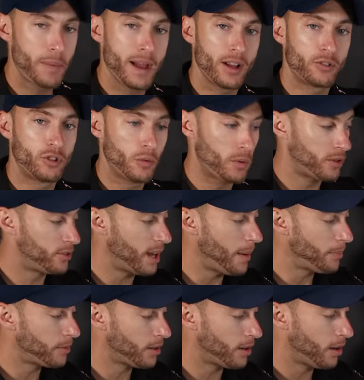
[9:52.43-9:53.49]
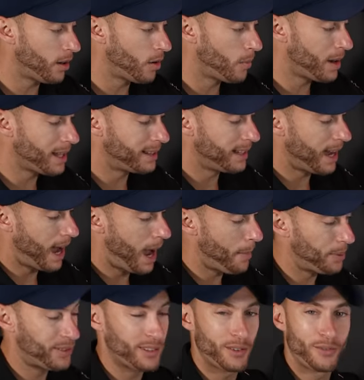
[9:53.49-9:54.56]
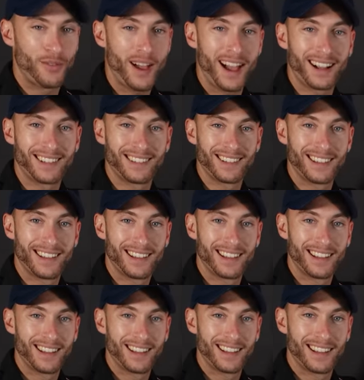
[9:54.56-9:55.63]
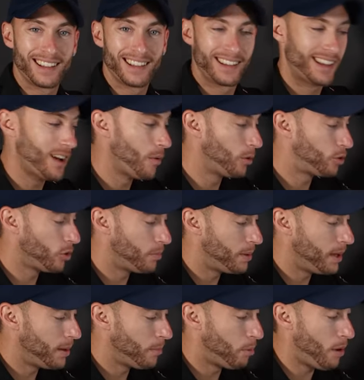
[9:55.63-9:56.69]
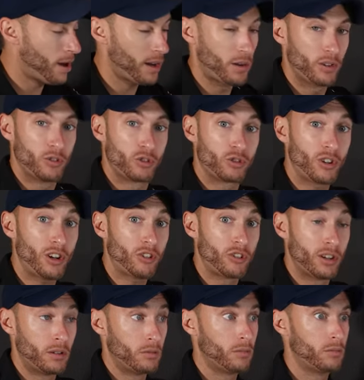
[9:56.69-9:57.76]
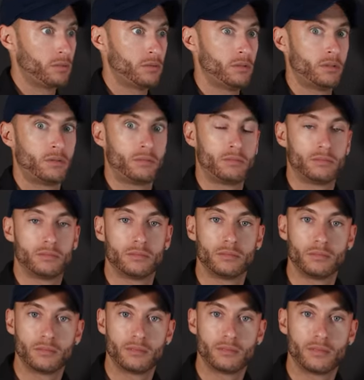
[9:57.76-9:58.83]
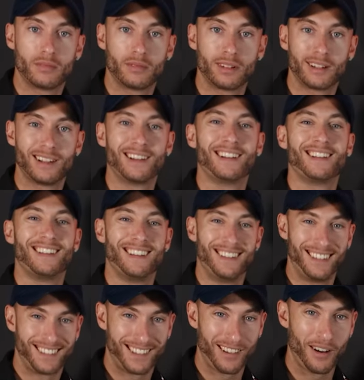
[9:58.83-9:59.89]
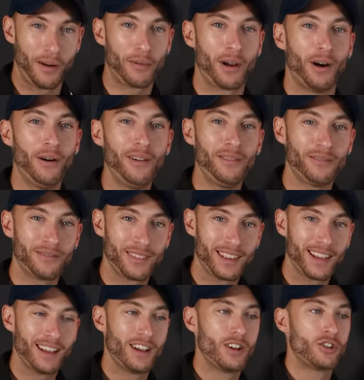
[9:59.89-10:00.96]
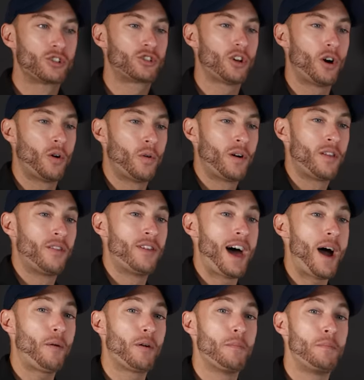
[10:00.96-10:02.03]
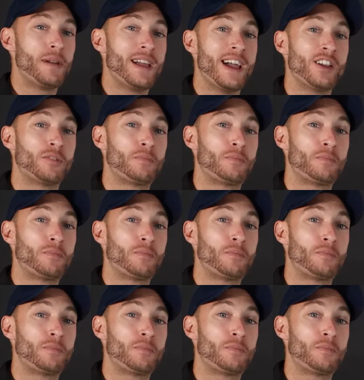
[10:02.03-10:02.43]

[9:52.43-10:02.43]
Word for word: the beta-2 receptor, we get the opposite effect, which would be bronchoconstriction. Whoa. You see where I'm going? So that would be